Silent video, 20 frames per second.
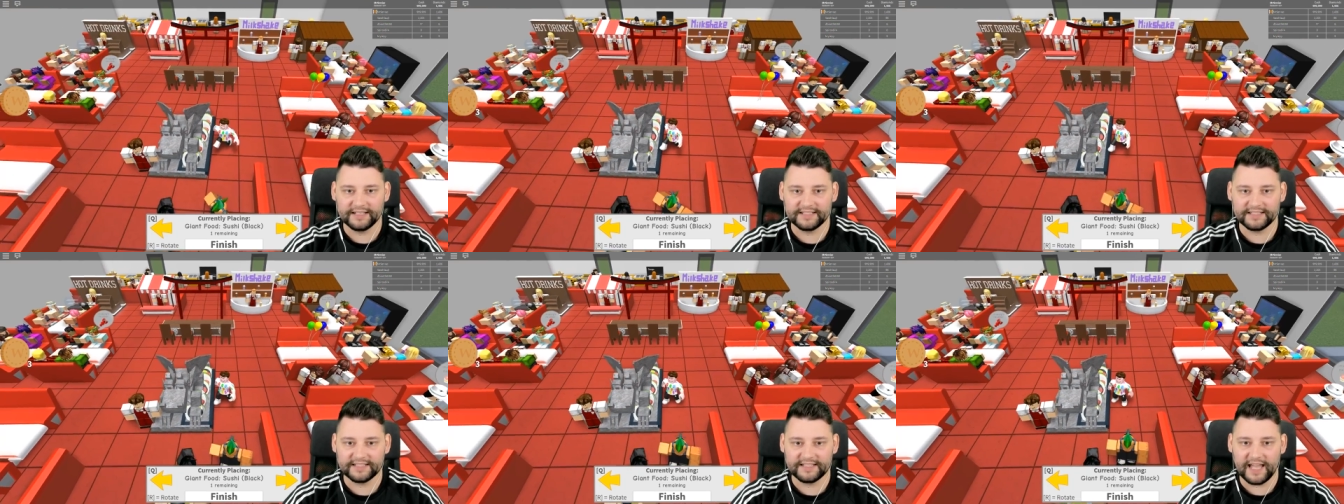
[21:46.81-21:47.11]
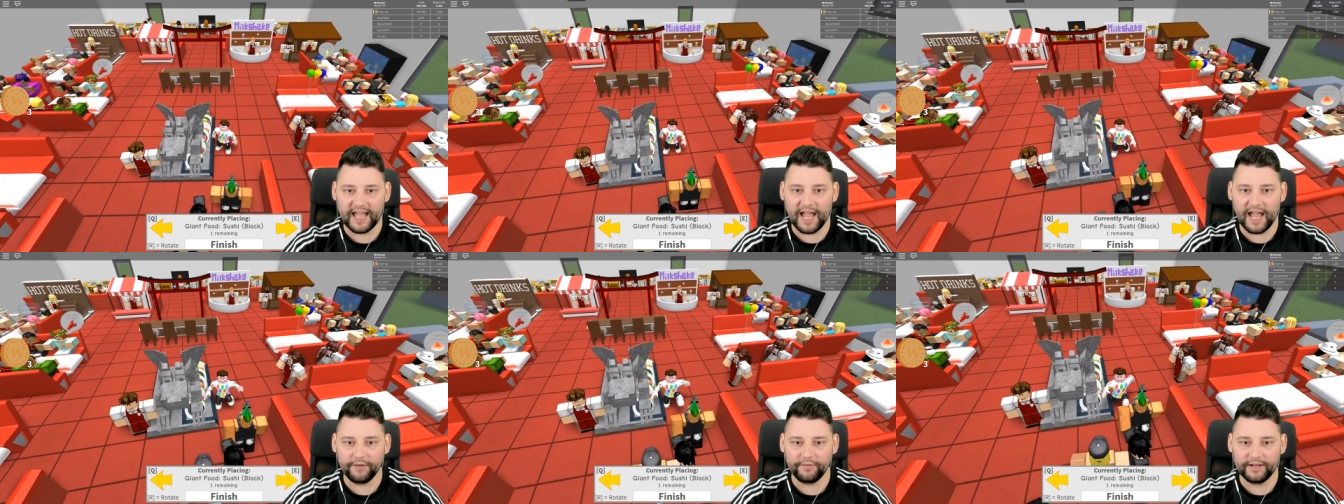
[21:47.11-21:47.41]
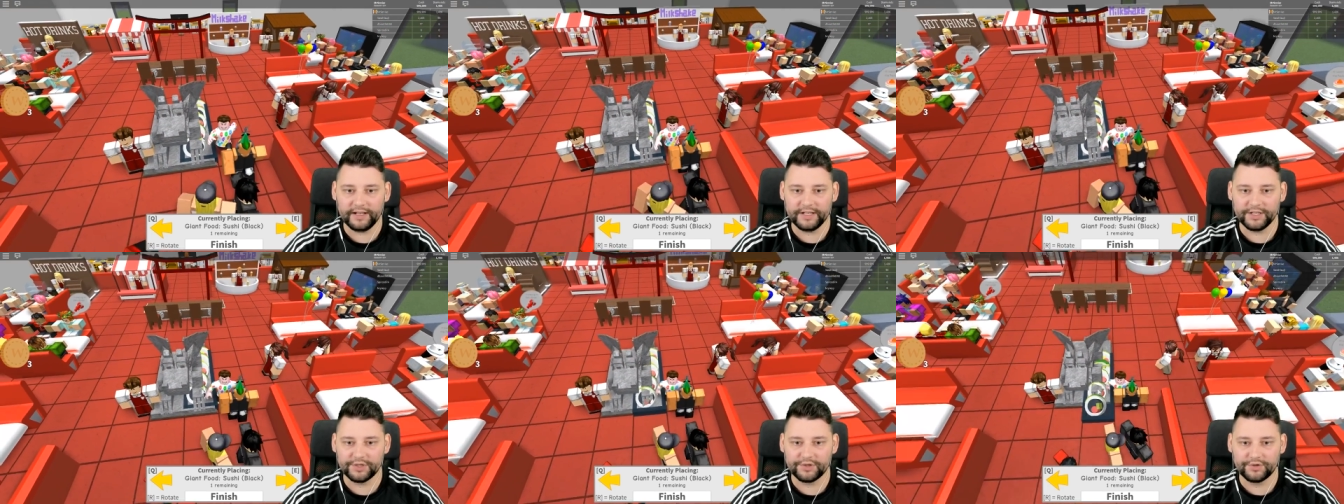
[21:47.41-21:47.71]
a
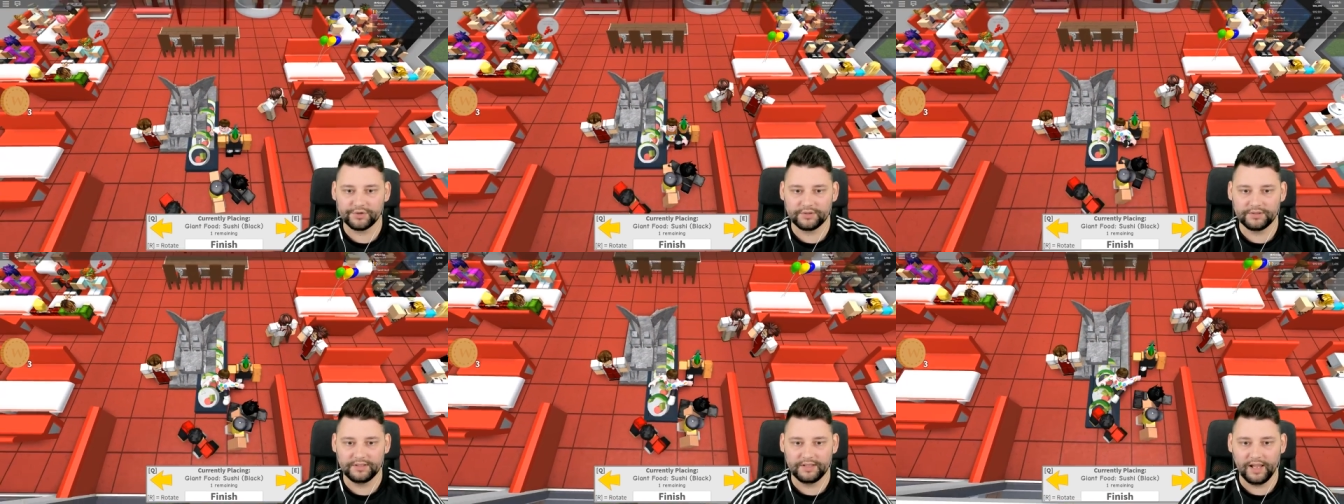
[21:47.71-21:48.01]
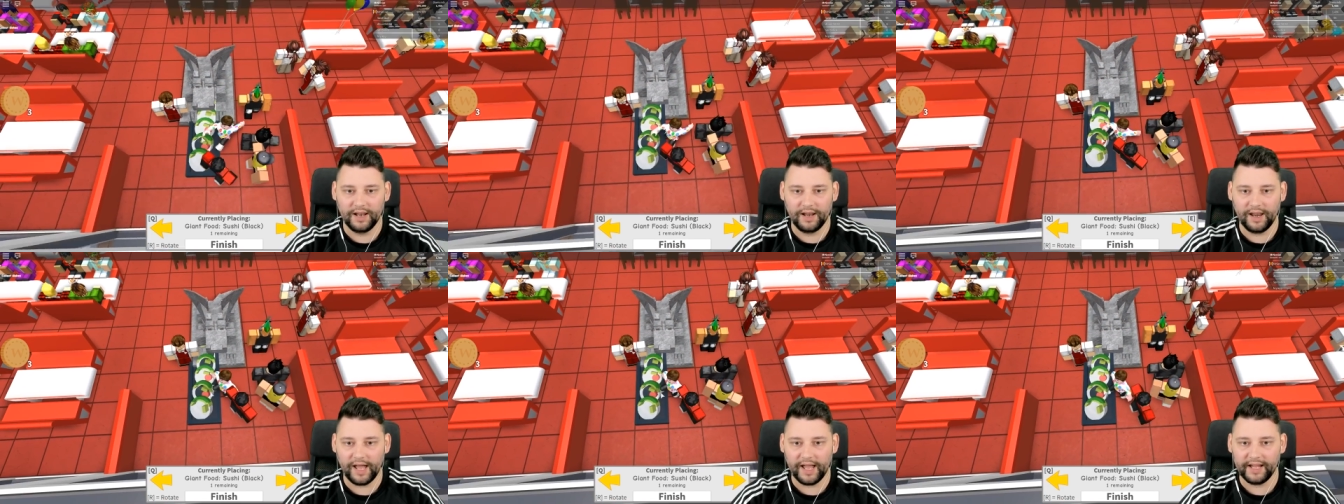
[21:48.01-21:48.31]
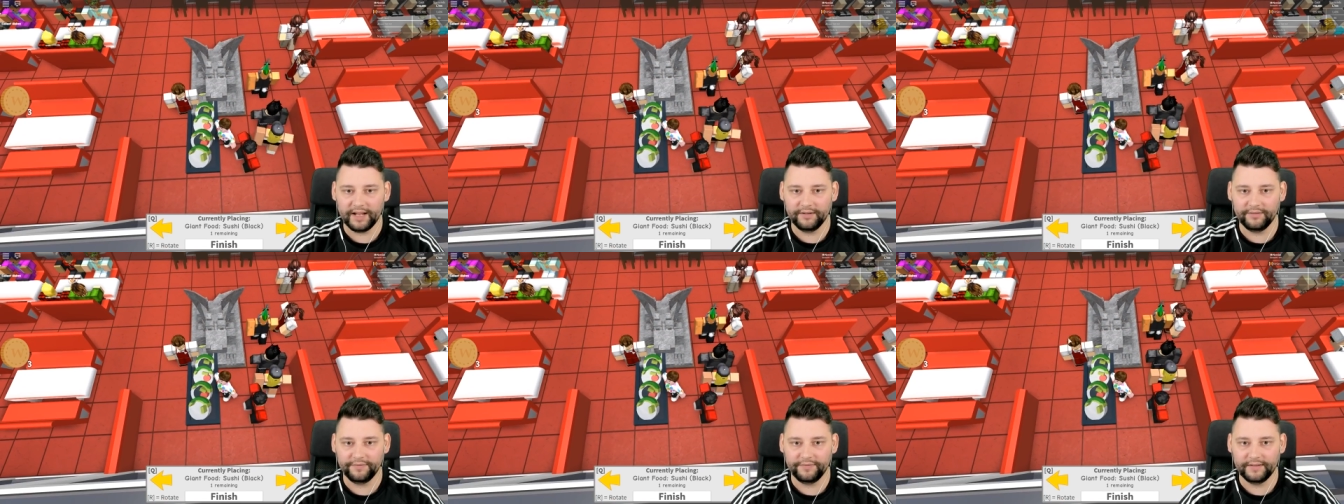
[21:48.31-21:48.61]
scary
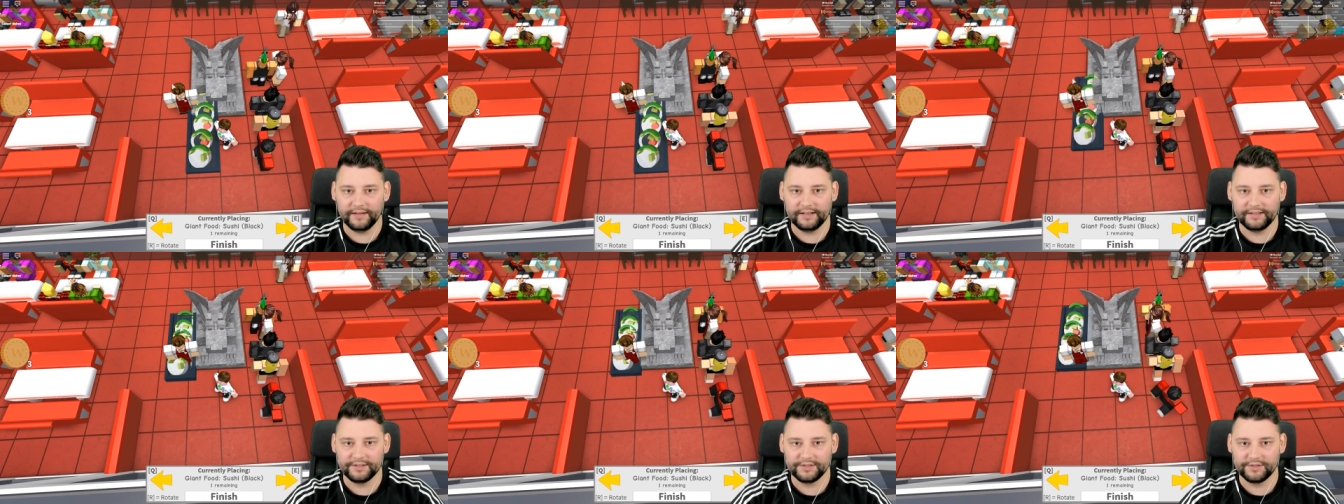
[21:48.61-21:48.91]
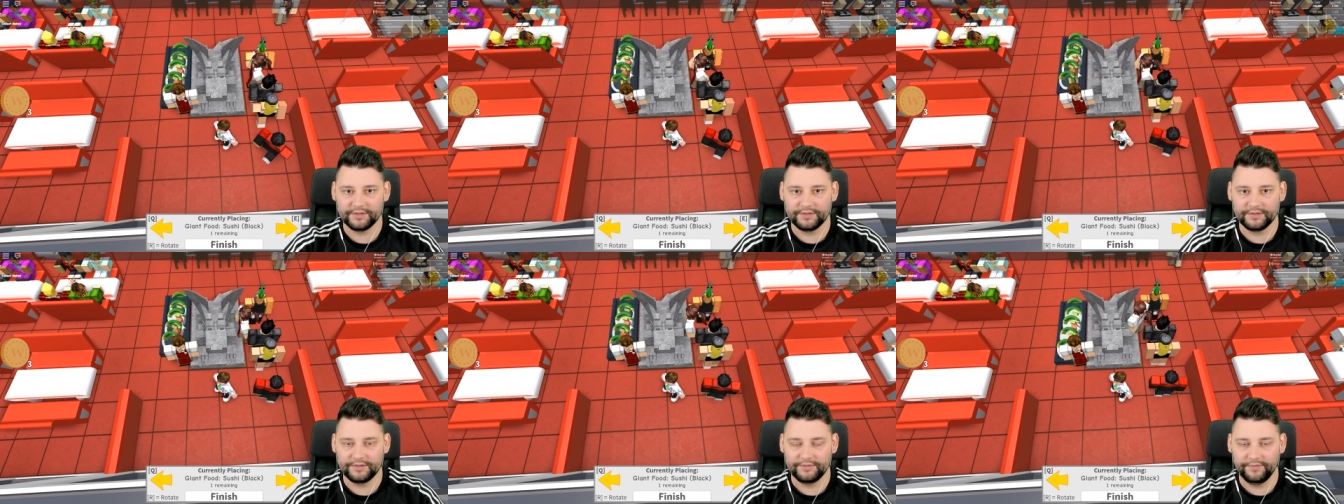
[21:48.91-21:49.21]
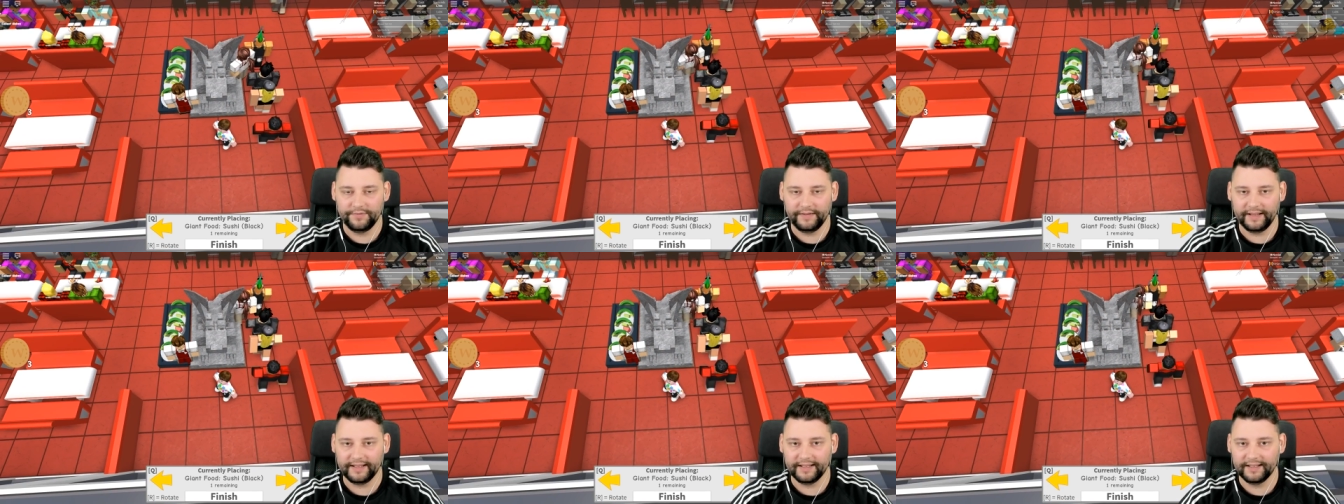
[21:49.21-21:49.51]
lion f
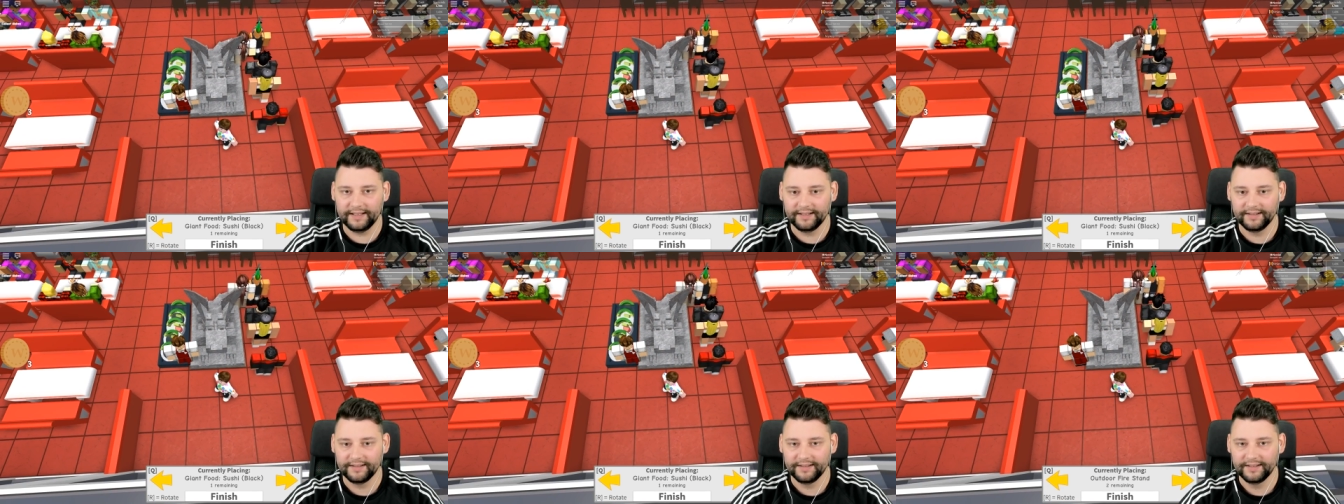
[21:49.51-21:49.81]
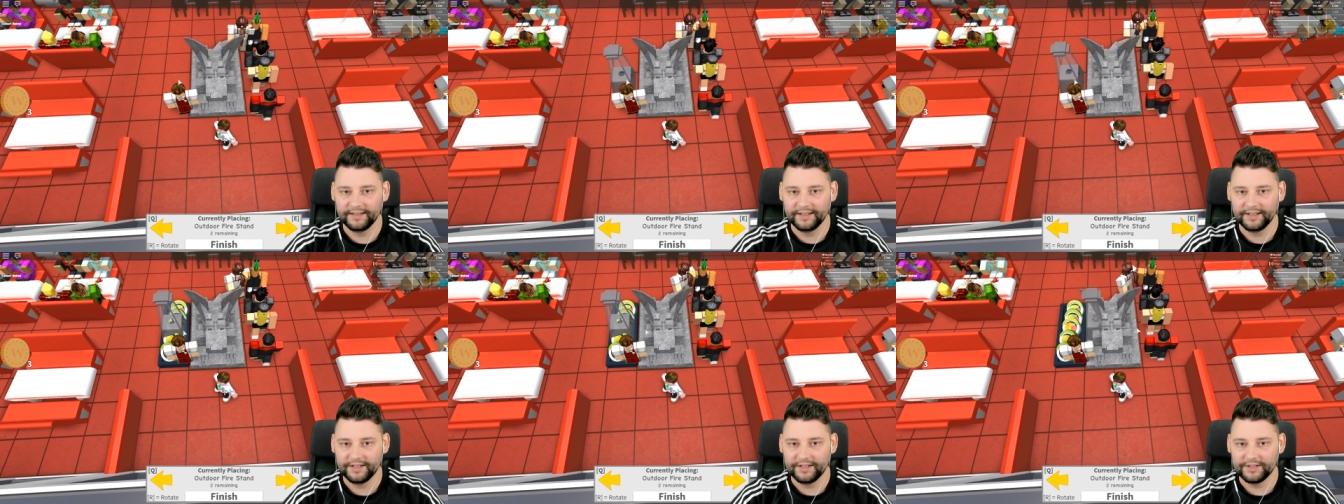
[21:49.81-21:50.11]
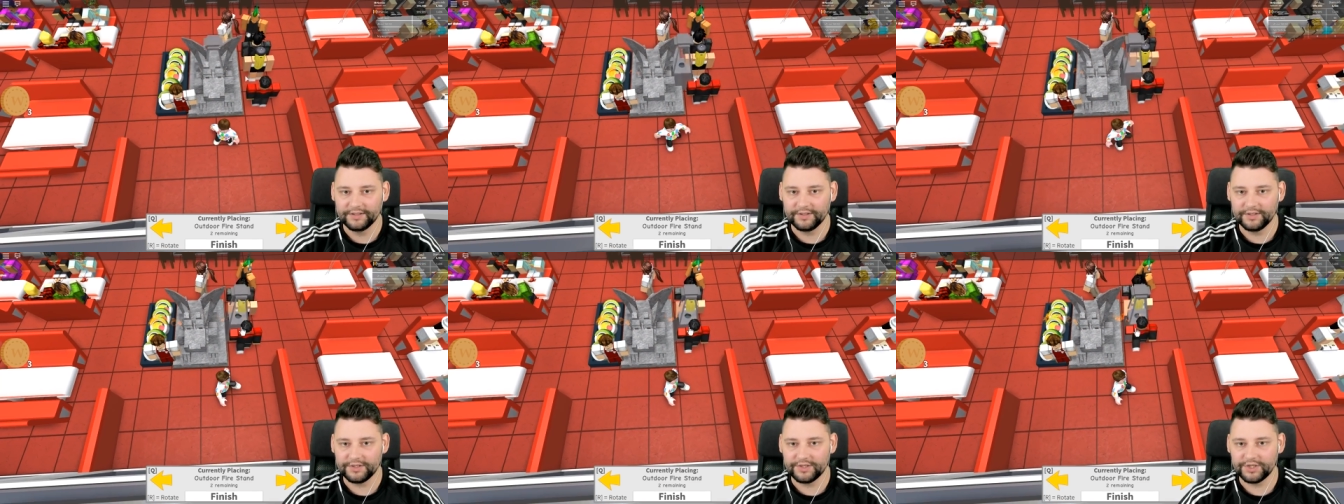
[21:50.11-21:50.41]
thing
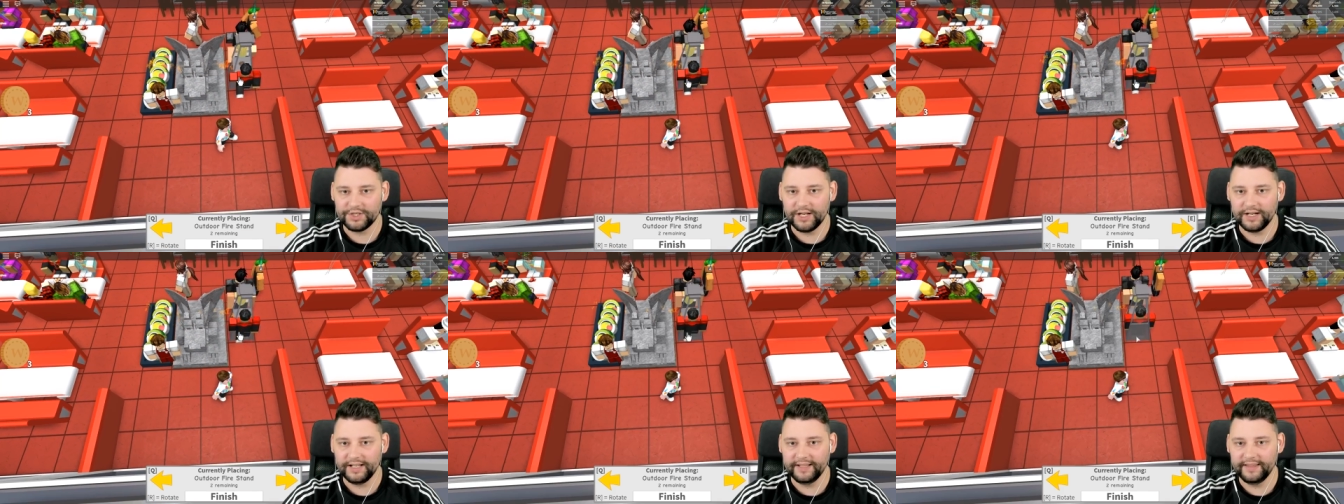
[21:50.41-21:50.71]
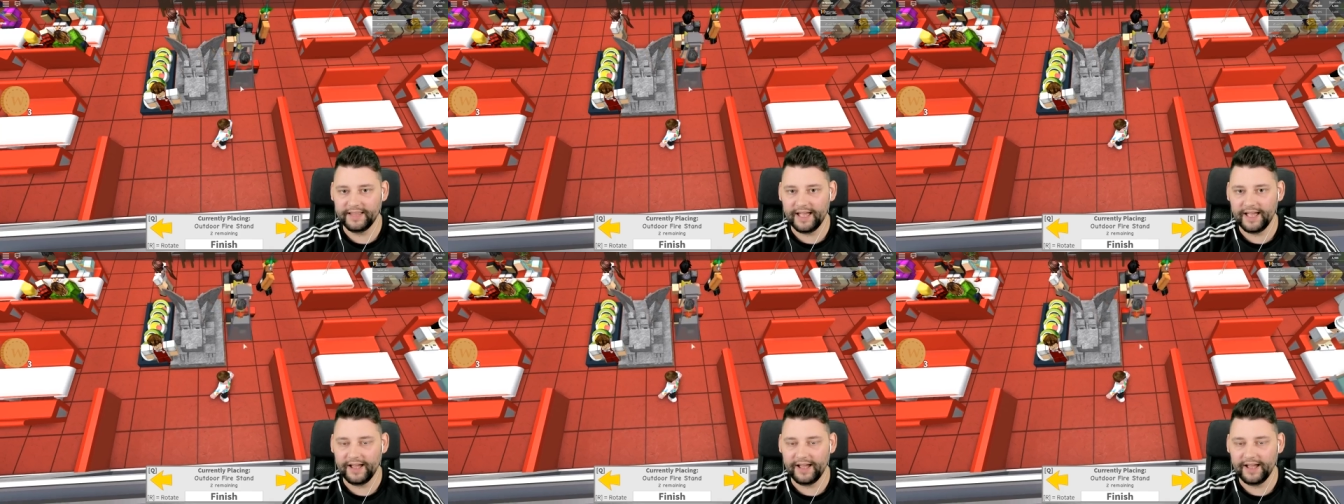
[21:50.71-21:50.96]
just chilling